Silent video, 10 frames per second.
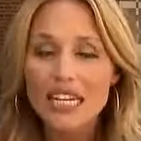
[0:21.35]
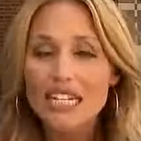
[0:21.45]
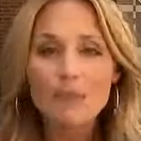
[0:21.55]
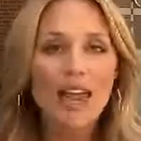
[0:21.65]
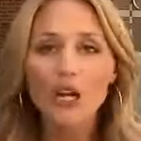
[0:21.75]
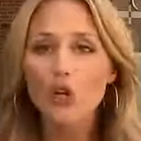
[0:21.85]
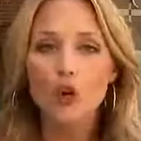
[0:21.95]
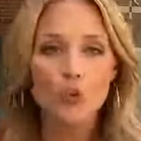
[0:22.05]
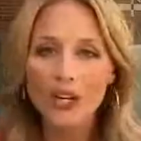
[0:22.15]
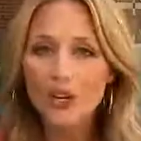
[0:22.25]
He's made a
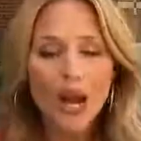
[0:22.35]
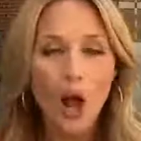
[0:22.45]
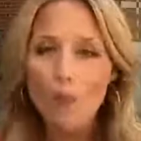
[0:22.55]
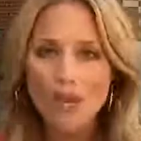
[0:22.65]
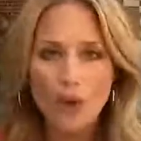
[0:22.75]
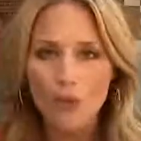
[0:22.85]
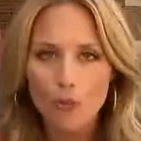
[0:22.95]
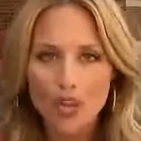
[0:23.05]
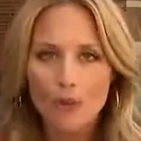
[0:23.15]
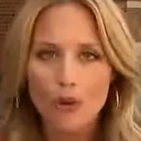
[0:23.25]
career helping other
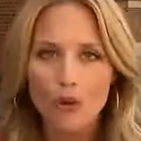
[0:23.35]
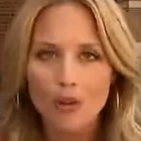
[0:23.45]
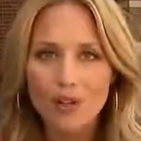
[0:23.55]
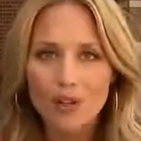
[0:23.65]
people.